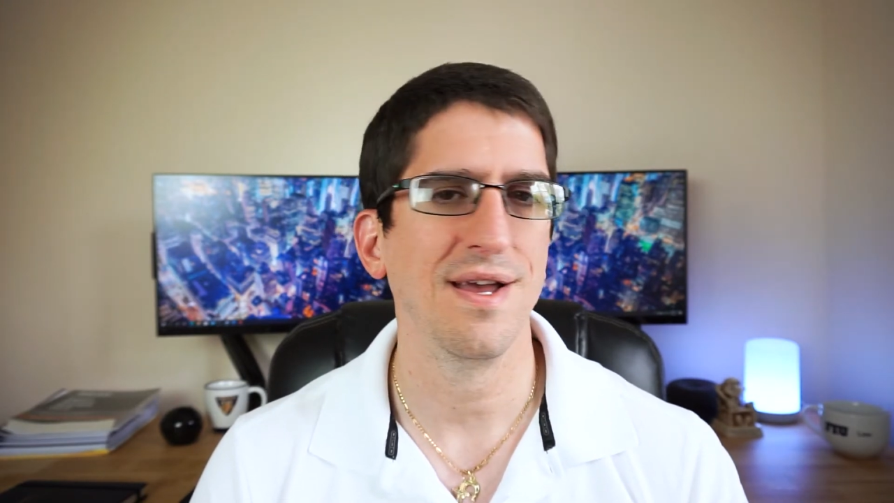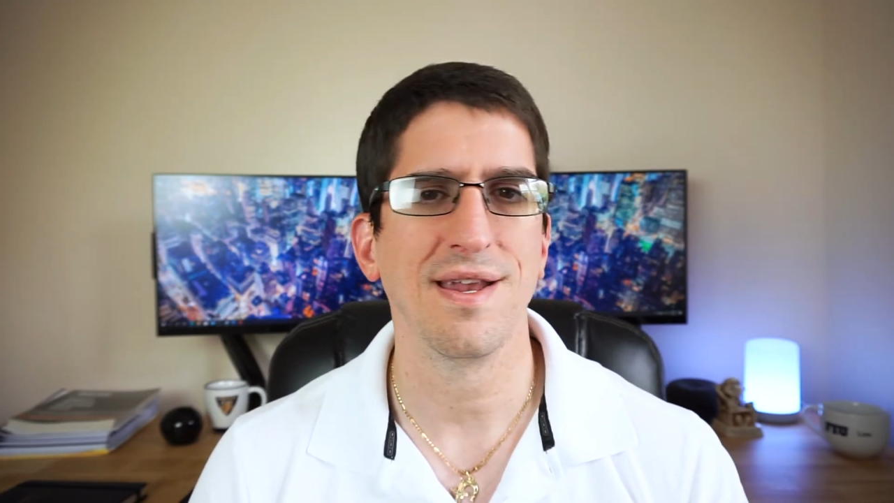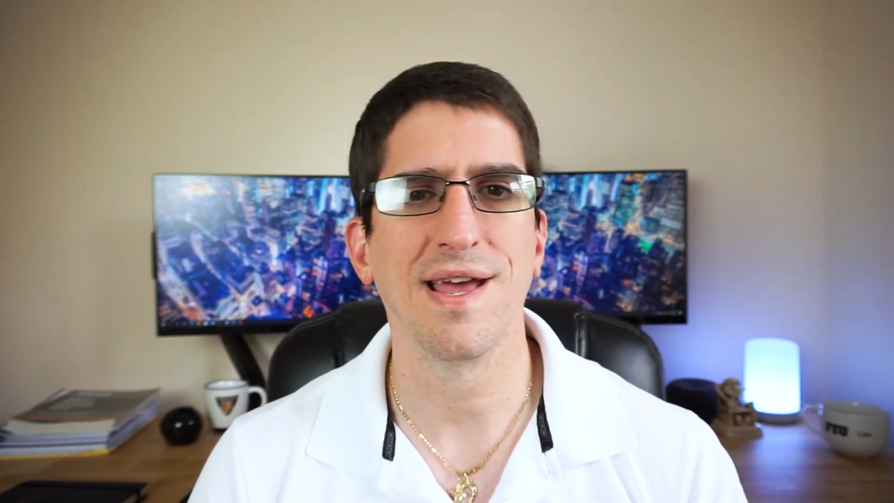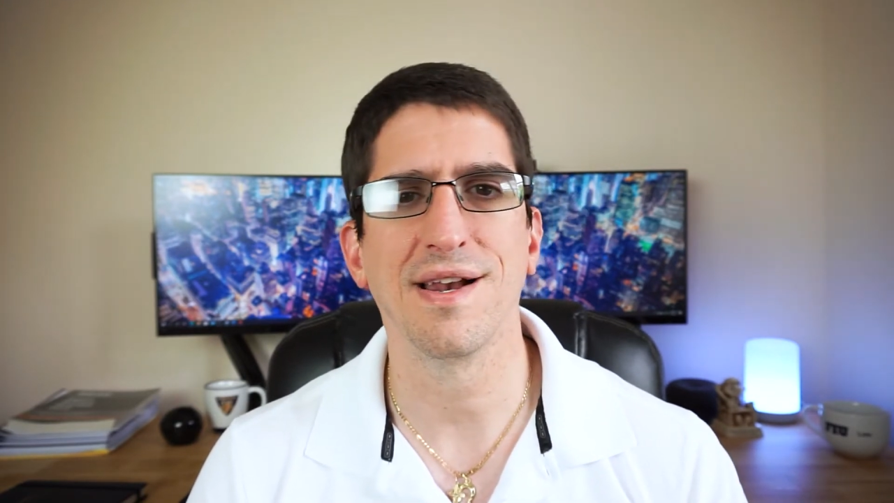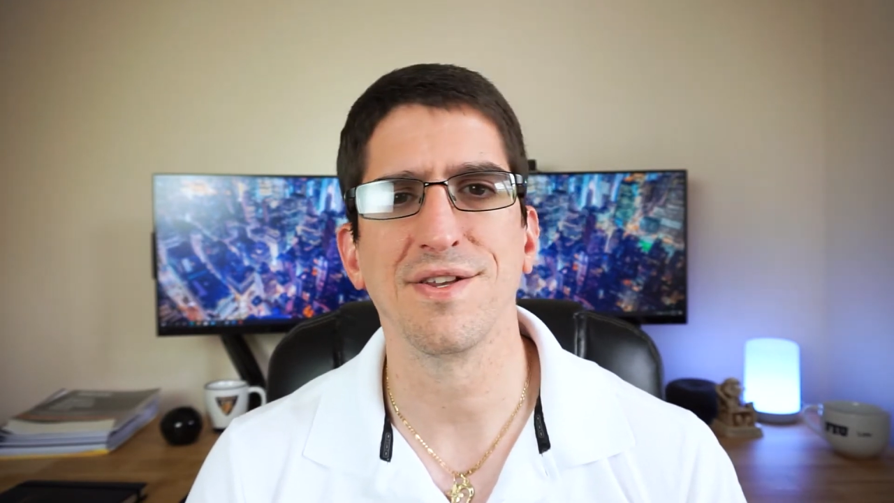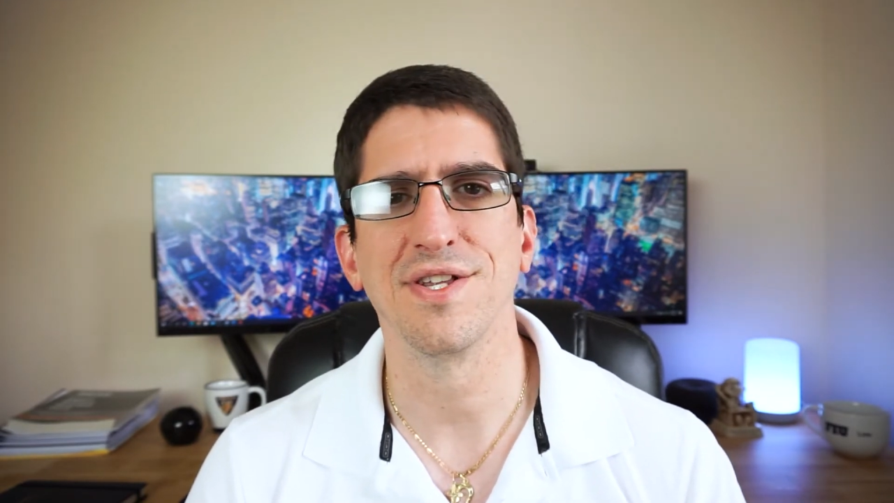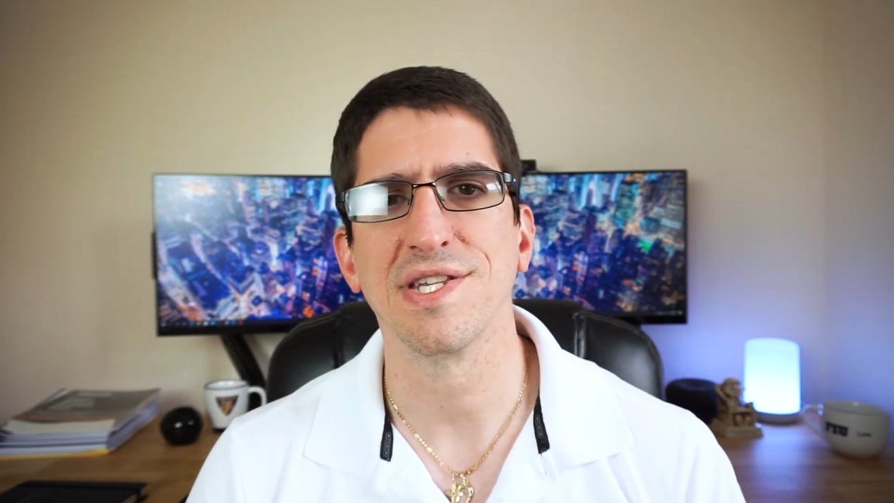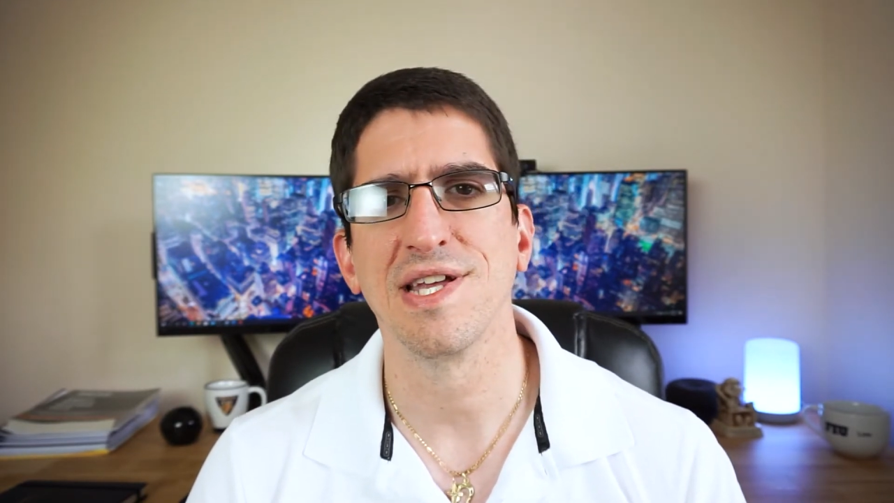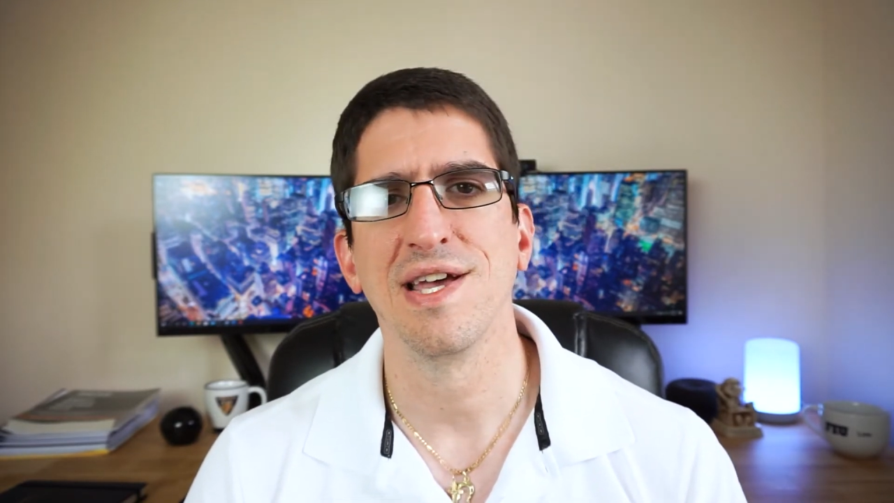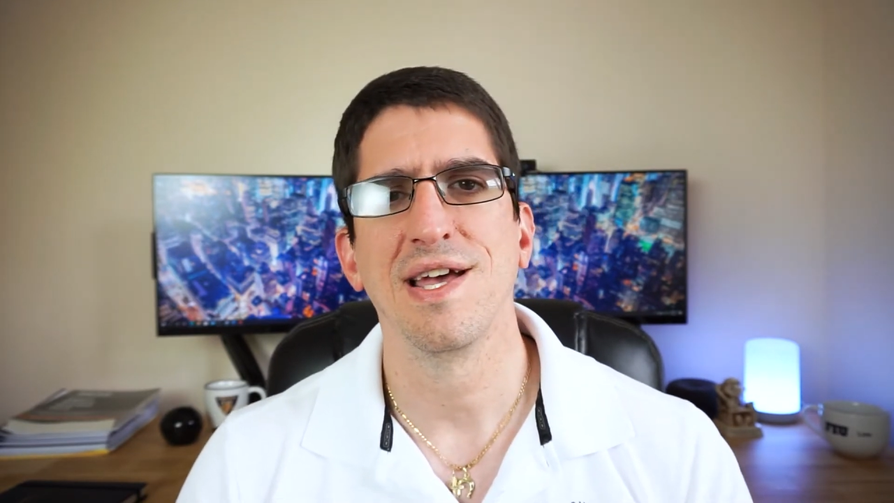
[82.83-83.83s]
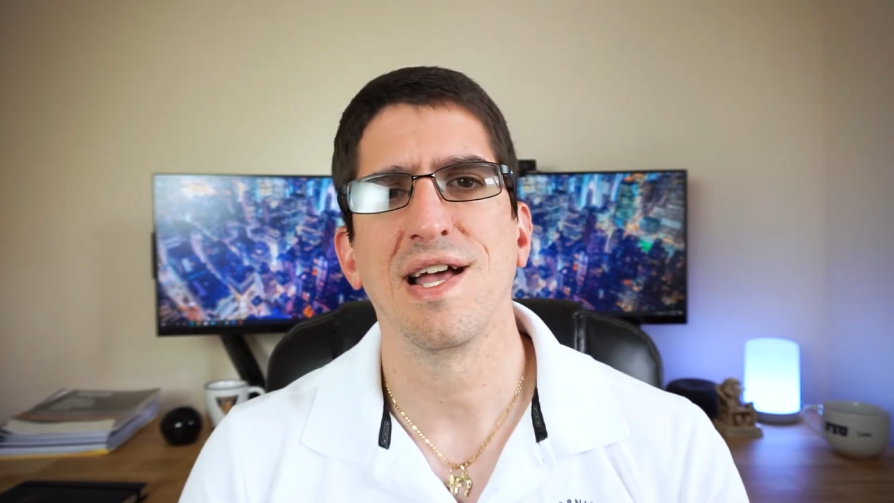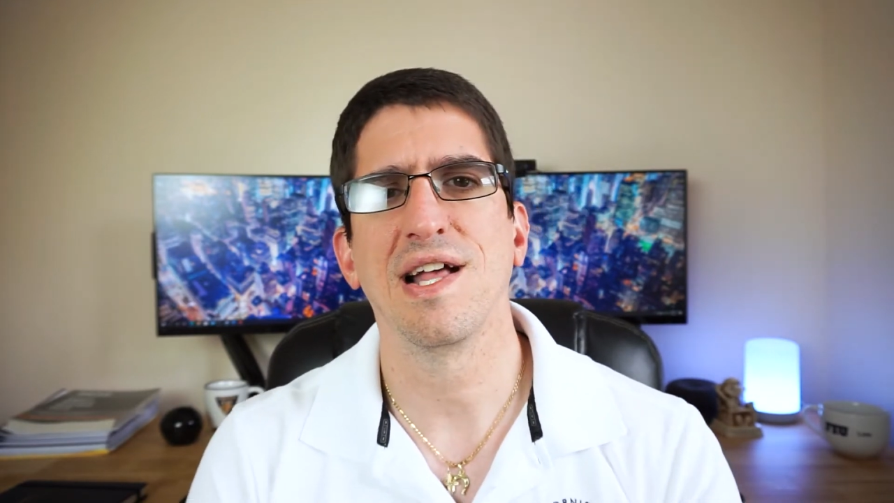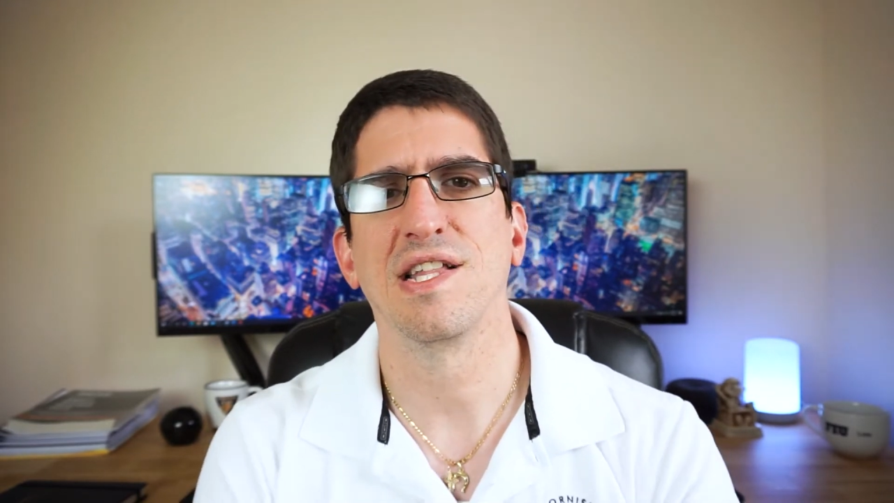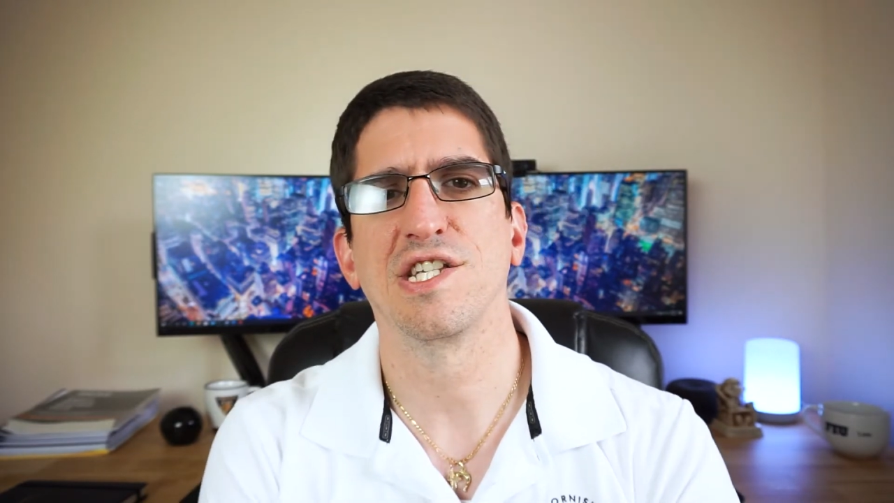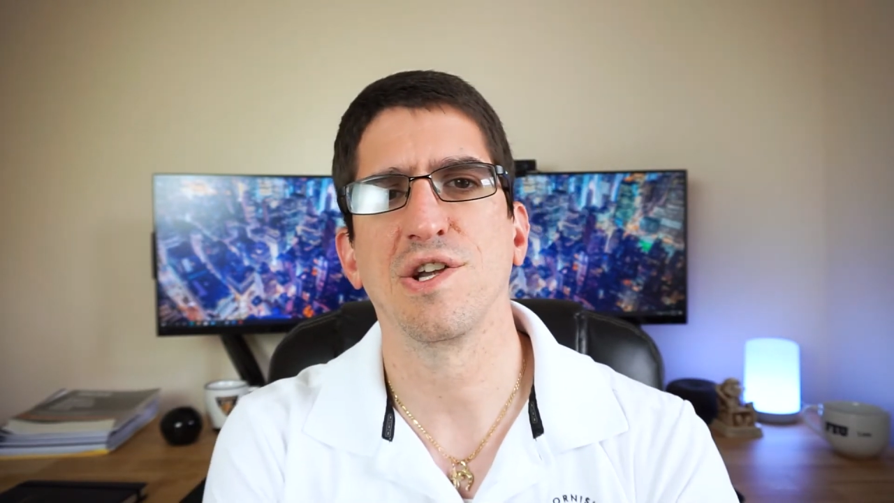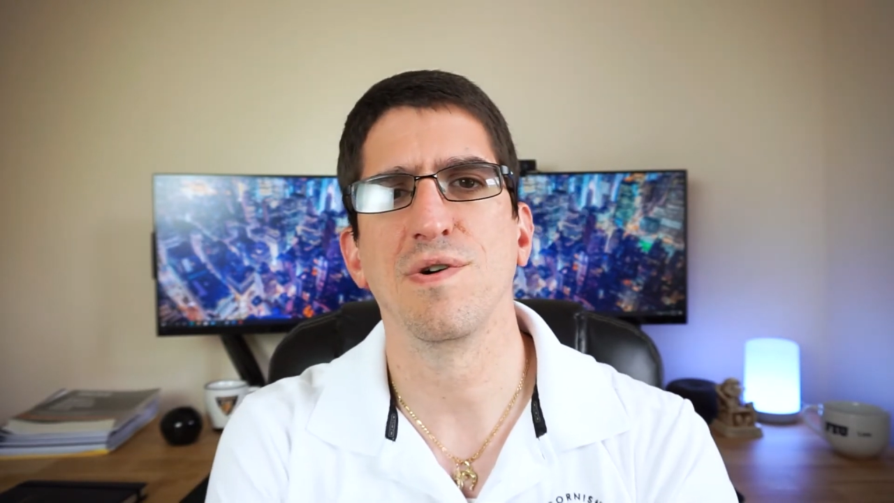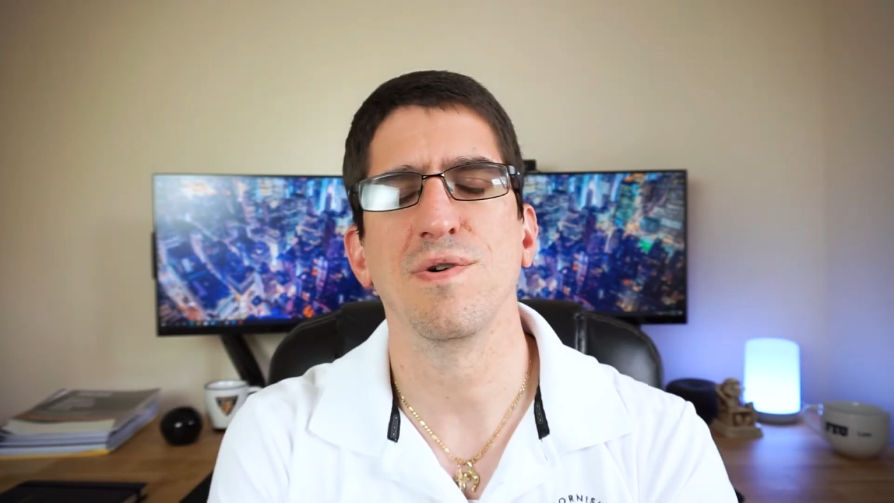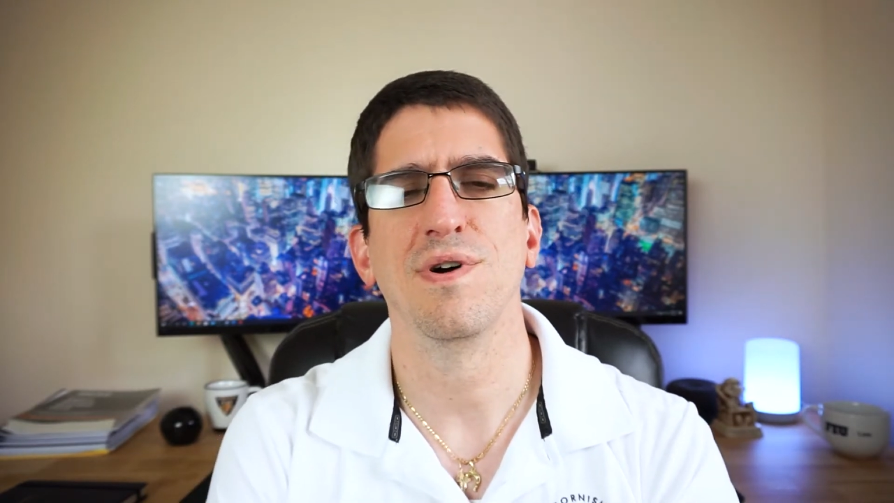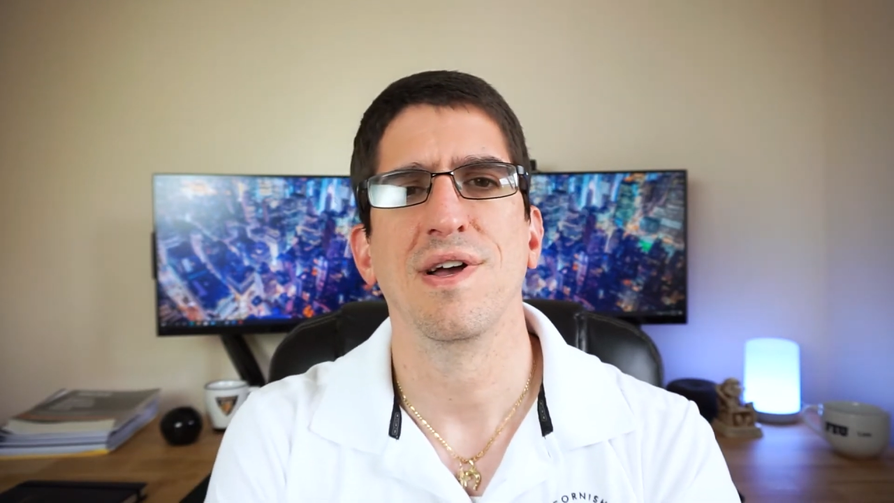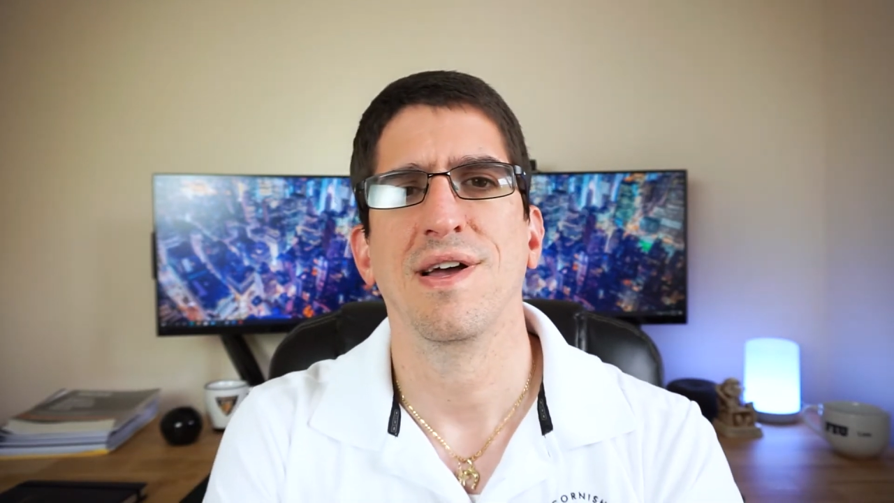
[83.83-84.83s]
negligence. And so